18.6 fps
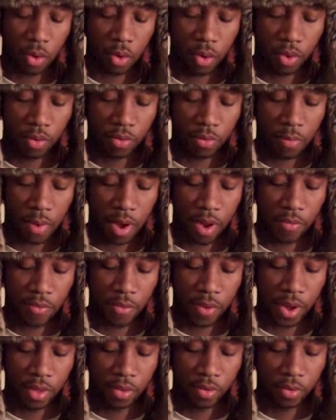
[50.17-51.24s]
course, my
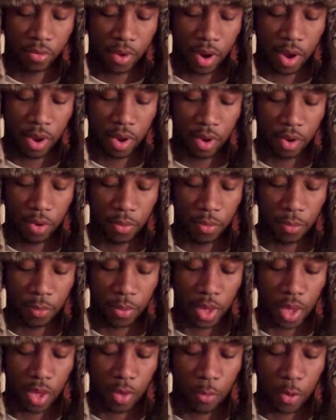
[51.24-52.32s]
friend Terrell
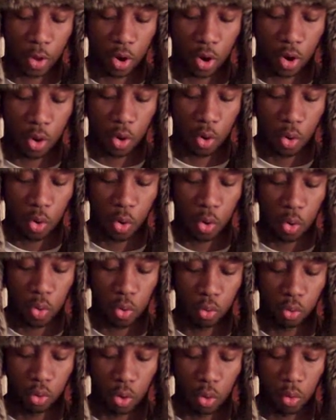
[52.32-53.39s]
gave me a
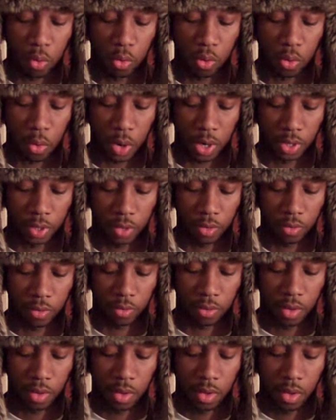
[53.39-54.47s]
whole load of questions.